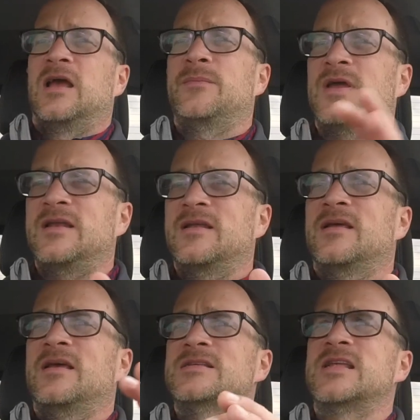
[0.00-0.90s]
I
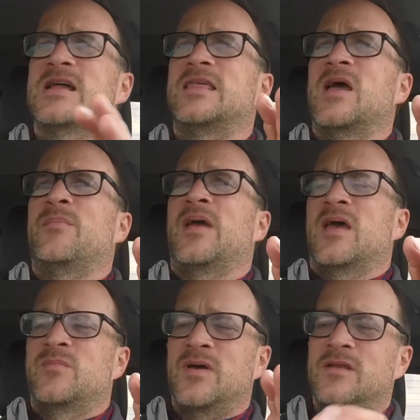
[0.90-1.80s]
mean, it's not that
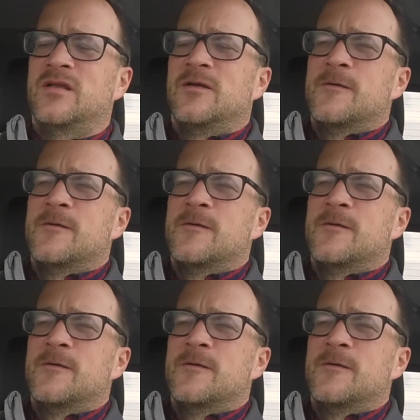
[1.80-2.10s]
bad, but